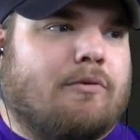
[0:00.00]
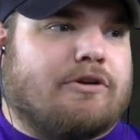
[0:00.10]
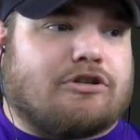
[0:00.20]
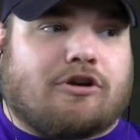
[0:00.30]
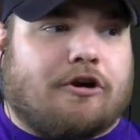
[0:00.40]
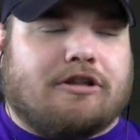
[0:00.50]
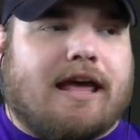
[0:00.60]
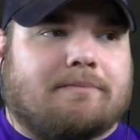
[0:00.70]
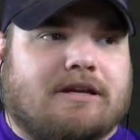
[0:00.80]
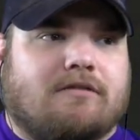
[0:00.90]
which is currently
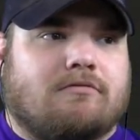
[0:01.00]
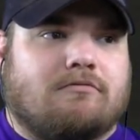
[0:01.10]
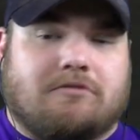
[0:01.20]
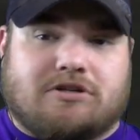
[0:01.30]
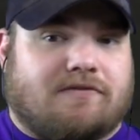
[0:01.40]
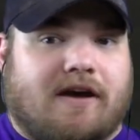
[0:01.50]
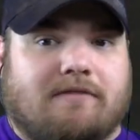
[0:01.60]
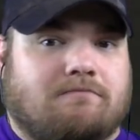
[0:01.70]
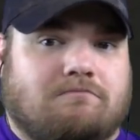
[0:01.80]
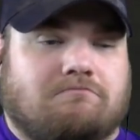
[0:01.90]
empty, which is
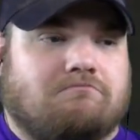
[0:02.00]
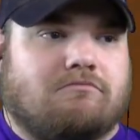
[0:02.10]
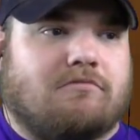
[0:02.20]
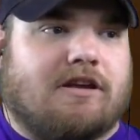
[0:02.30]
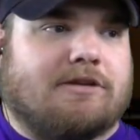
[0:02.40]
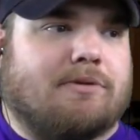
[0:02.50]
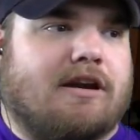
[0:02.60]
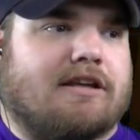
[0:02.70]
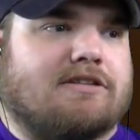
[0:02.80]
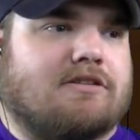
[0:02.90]
fine. It is what
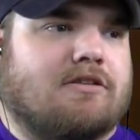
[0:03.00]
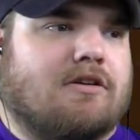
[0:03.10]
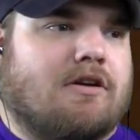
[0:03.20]
it is.